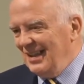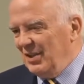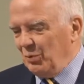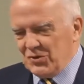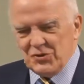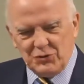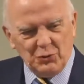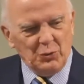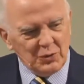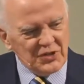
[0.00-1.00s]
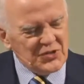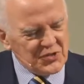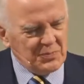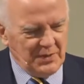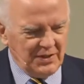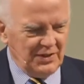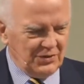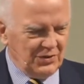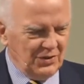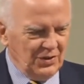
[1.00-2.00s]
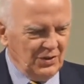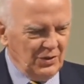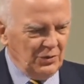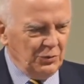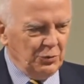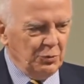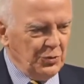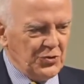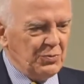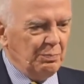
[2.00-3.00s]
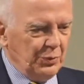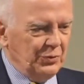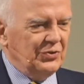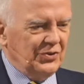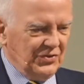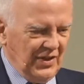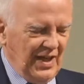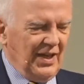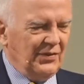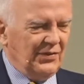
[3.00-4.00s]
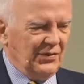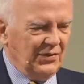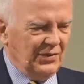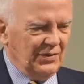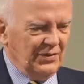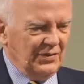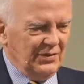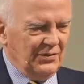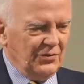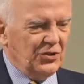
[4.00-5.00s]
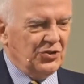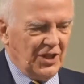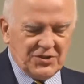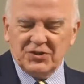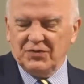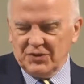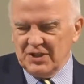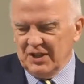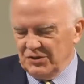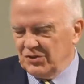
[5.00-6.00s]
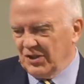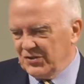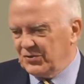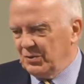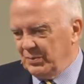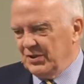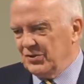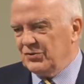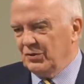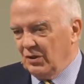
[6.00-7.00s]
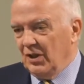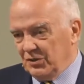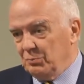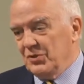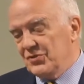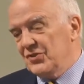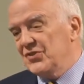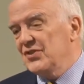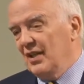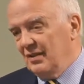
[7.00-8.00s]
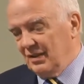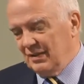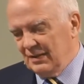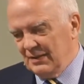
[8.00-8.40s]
It wasn't the Holy Spirit who was put to death, the just for the unjust to bring us to God. It was the Son.